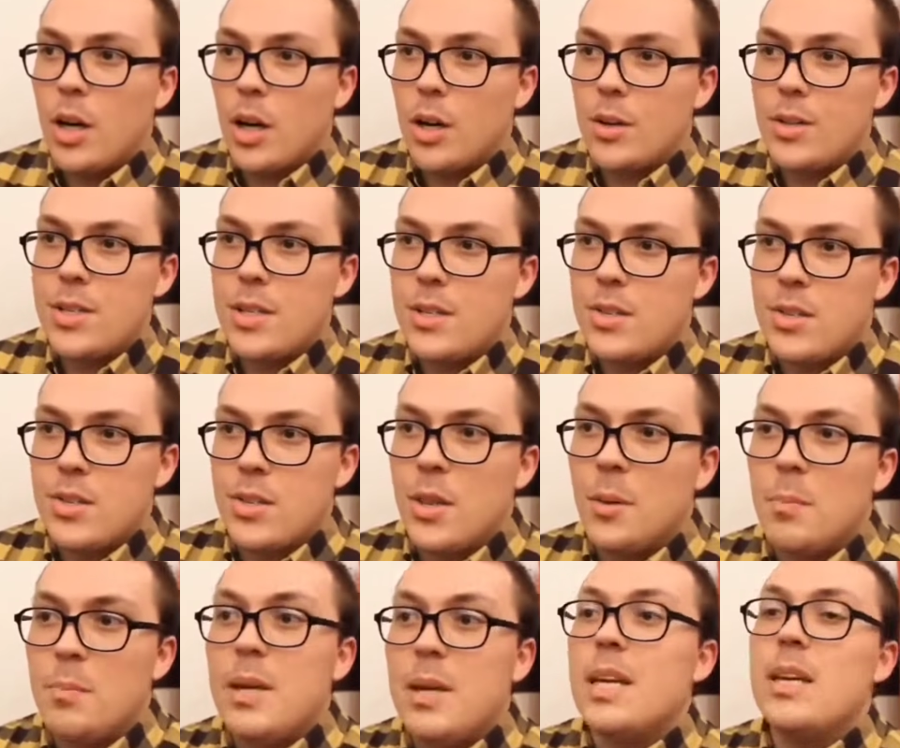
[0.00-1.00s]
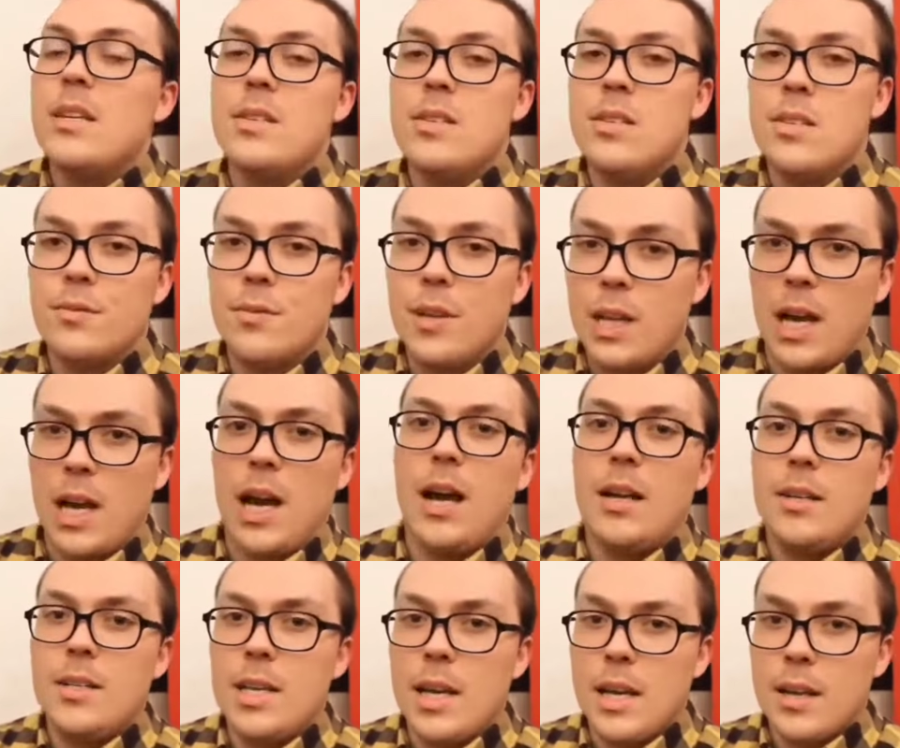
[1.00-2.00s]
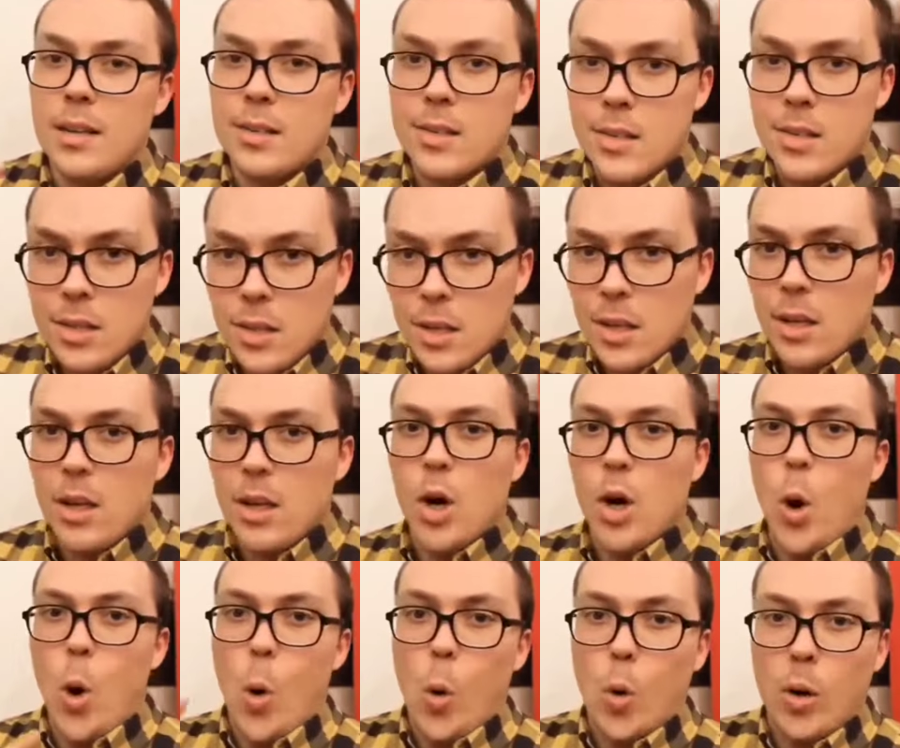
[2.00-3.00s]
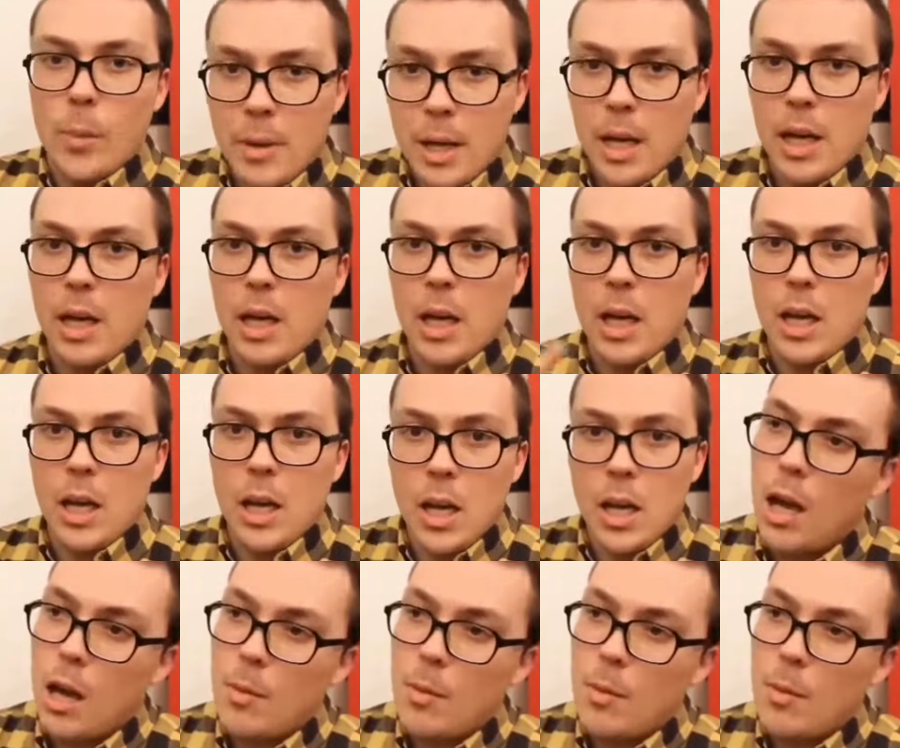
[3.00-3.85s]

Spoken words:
are just the pieces of context orbiting it.